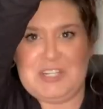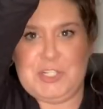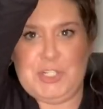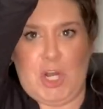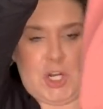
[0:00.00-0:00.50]

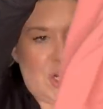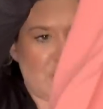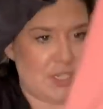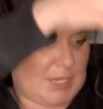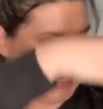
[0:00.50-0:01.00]
joggers
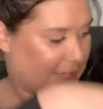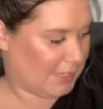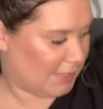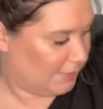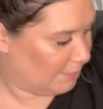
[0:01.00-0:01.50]
in
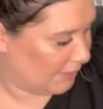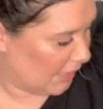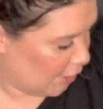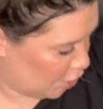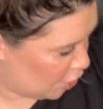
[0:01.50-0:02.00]
a
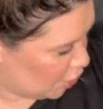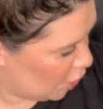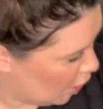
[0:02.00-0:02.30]
blush